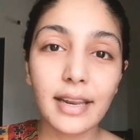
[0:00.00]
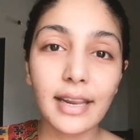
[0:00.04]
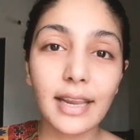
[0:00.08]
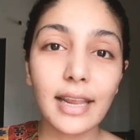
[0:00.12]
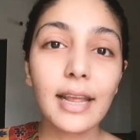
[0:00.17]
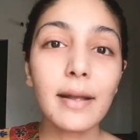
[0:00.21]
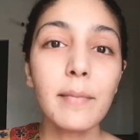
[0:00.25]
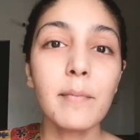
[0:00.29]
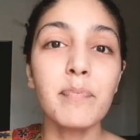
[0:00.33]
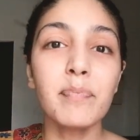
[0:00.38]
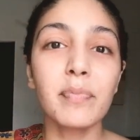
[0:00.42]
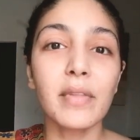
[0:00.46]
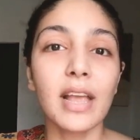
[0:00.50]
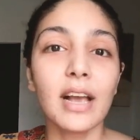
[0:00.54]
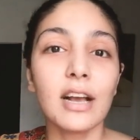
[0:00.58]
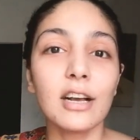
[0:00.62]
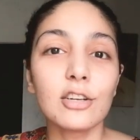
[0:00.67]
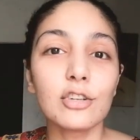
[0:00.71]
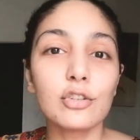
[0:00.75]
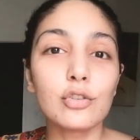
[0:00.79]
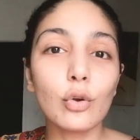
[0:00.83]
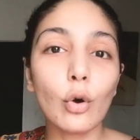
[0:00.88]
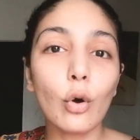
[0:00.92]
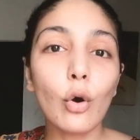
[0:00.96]
Okay?
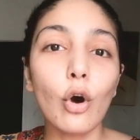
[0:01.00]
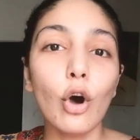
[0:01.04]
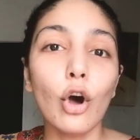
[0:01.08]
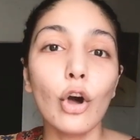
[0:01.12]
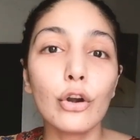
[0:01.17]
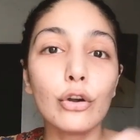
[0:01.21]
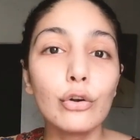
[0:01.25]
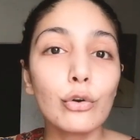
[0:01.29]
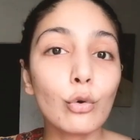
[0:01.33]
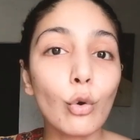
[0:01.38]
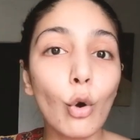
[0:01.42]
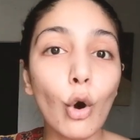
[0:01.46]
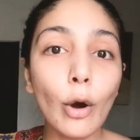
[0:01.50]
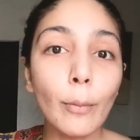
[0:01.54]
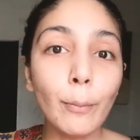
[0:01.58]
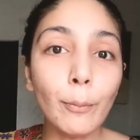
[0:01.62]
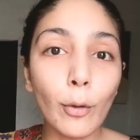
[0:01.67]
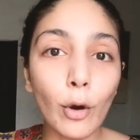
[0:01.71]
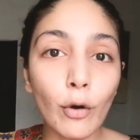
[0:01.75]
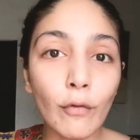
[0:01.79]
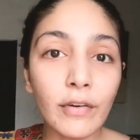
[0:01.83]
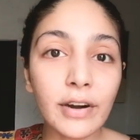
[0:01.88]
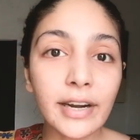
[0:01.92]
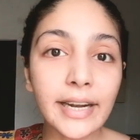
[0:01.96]
So no
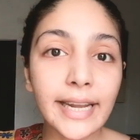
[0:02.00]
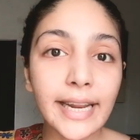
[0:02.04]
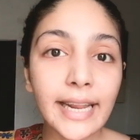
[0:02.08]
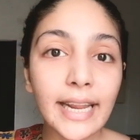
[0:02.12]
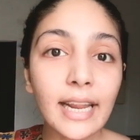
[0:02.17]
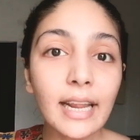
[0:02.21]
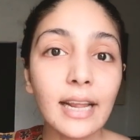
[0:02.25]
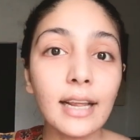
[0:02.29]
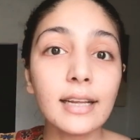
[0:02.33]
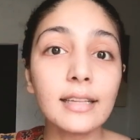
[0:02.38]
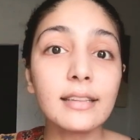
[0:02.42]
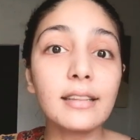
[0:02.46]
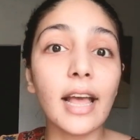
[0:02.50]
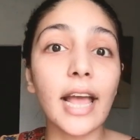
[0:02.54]
poverty,